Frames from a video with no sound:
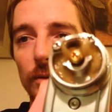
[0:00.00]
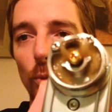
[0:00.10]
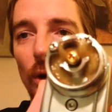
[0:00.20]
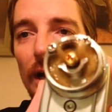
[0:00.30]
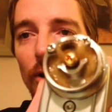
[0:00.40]

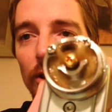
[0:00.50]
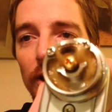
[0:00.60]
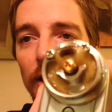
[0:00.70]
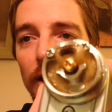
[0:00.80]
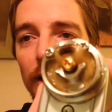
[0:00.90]
well
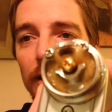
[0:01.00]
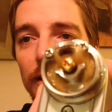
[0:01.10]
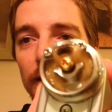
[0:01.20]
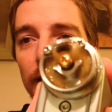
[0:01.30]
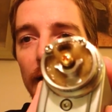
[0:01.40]
there,
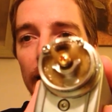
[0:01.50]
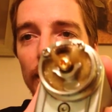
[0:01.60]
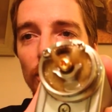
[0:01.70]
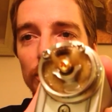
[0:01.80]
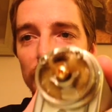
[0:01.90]
and
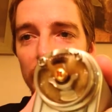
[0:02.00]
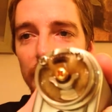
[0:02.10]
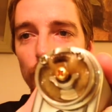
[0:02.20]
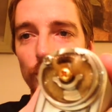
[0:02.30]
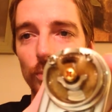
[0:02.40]
it looked like
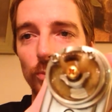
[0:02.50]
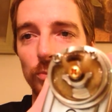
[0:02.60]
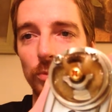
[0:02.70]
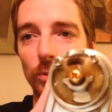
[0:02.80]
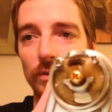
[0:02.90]
it would
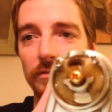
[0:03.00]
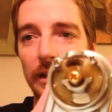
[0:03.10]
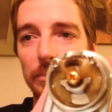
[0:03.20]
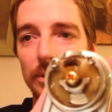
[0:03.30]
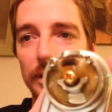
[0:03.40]

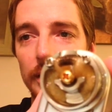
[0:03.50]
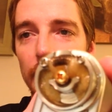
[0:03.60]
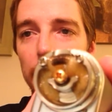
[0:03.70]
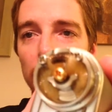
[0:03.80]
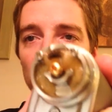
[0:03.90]
vape pretty
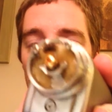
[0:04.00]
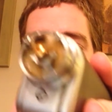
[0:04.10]
damn good.